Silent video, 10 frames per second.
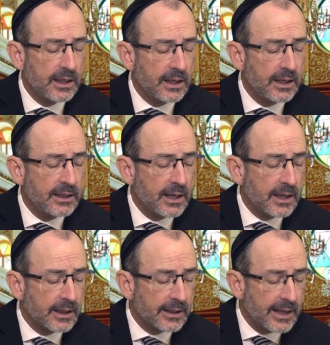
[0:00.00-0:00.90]
in
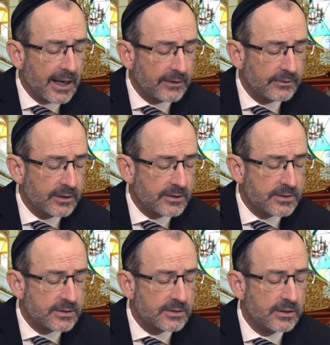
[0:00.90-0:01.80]

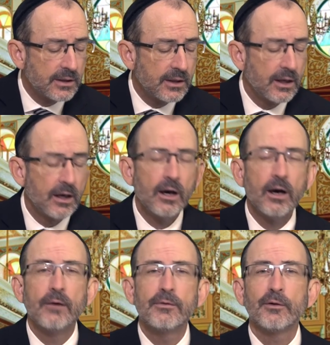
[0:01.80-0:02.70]
gladness
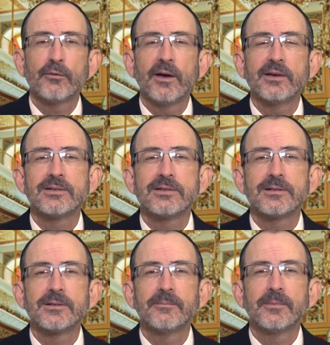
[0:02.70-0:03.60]
of your face.